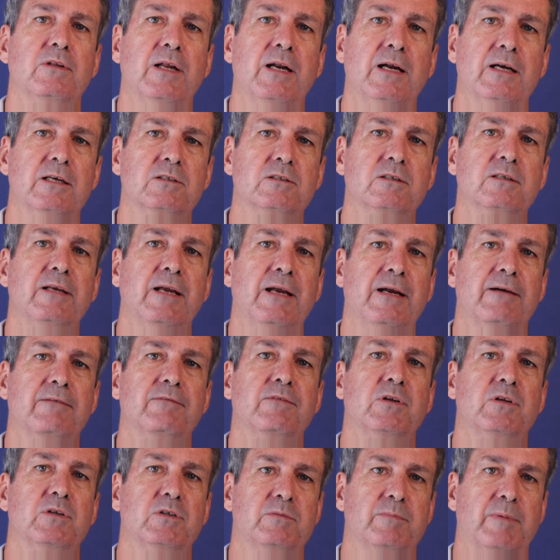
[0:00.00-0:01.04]
that actually have
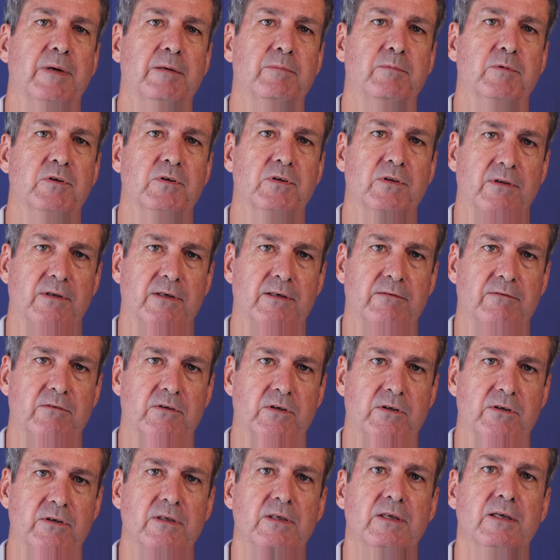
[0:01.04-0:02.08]
the newspaper
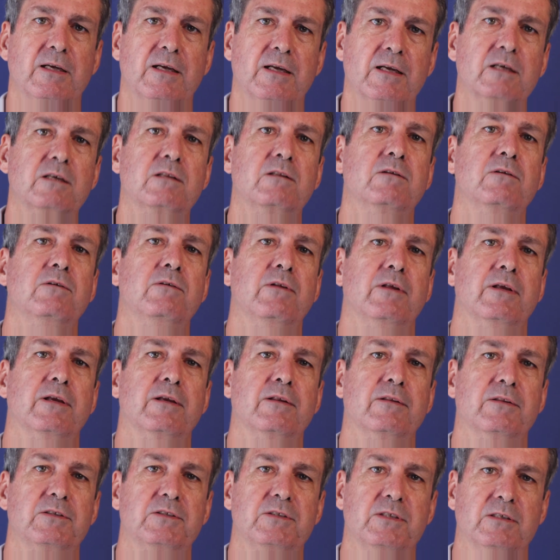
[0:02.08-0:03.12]
delivered,
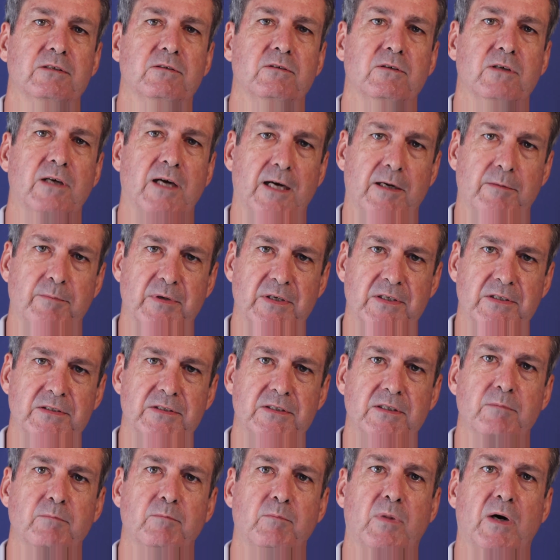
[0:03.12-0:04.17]
including the single copies
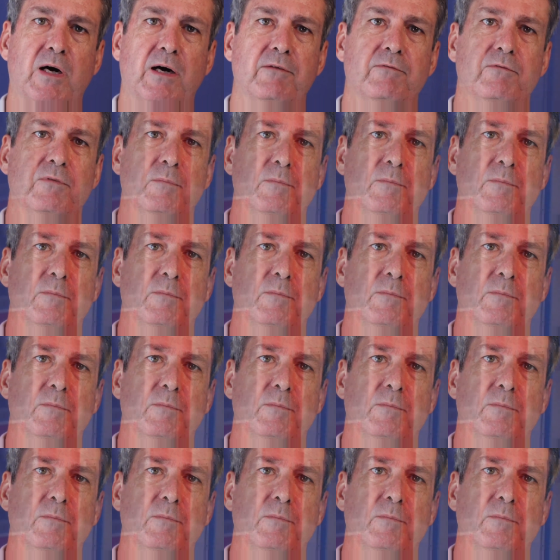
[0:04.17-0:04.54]
bought